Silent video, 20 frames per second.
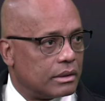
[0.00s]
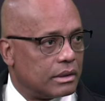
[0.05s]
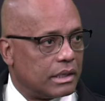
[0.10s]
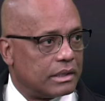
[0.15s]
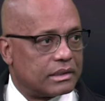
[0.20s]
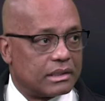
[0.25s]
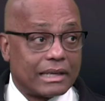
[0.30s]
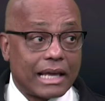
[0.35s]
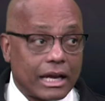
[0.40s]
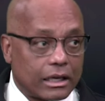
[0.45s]
It's
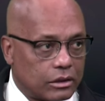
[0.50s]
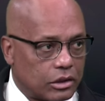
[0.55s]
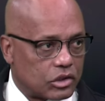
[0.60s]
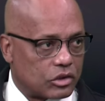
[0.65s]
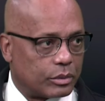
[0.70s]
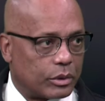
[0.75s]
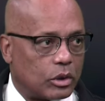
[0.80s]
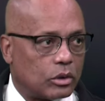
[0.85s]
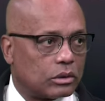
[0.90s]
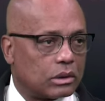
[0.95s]

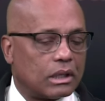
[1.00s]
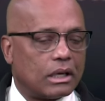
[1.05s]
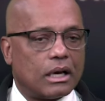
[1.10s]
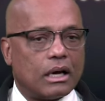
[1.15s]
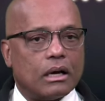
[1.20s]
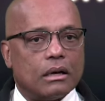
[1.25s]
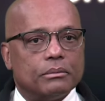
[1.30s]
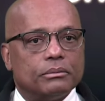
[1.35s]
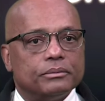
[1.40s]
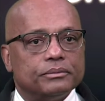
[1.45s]

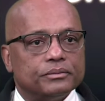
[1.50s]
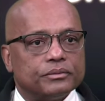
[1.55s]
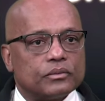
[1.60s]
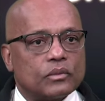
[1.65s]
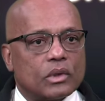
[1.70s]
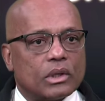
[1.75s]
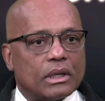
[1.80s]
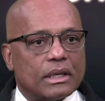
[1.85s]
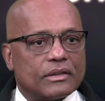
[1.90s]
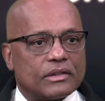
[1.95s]
negligible.
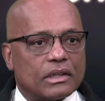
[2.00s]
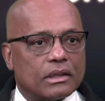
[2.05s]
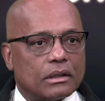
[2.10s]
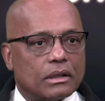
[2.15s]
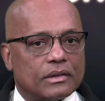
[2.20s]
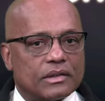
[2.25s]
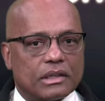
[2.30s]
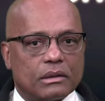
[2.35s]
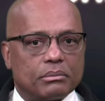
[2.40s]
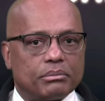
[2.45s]
Is
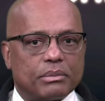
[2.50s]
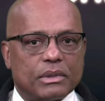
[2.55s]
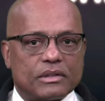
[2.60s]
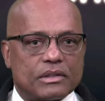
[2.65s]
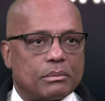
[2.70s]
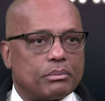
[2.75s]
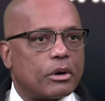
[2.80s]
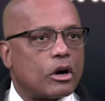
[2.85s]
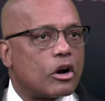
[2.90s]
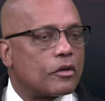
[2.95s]

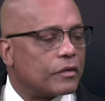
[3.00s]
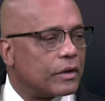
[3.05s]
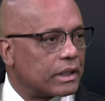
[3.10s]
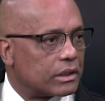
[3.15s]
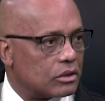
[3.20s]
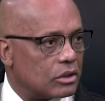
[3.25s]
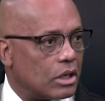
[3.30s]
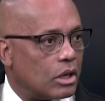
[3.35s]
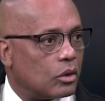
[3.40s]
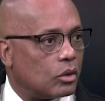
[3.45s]
it perfect?
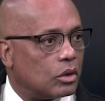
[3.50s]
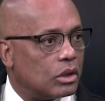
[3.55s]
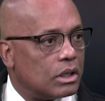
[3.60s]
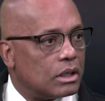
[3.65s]
No.